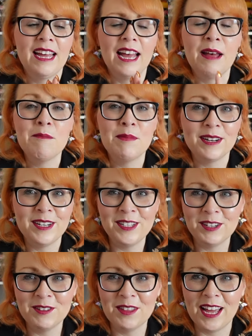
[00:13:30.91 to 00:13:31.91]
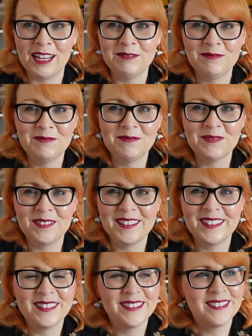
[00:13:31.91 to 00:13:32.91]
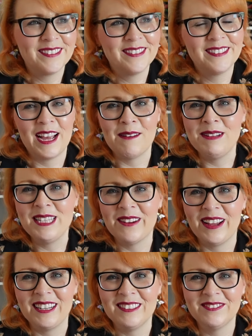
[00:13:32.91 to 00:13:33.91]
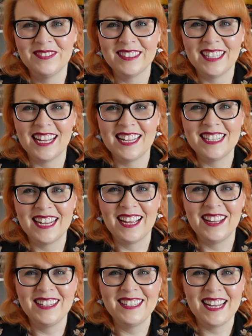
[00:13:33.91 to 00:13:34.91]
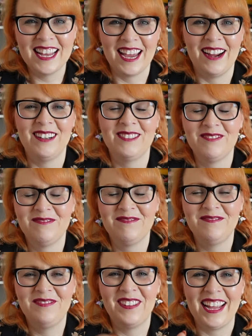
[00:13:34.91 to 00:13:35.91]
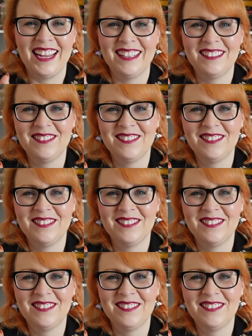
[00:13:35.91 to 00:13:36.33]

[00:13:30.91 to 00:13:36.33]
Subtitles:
But until then, happy sewing, and take care. Bye.